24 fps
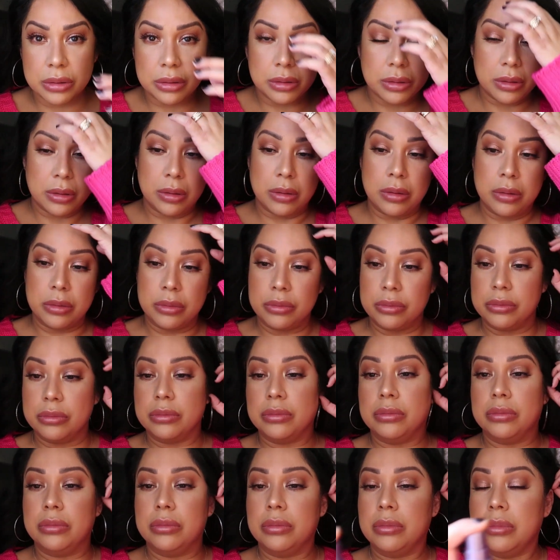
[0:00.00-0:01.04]

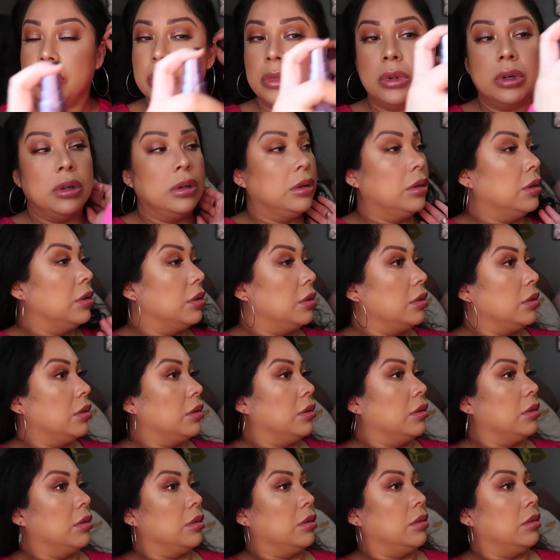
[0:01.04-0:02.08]

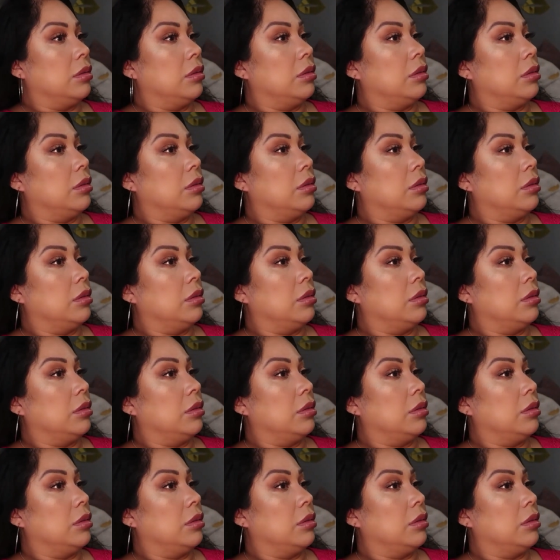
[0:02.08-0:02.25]
Nobody speaks.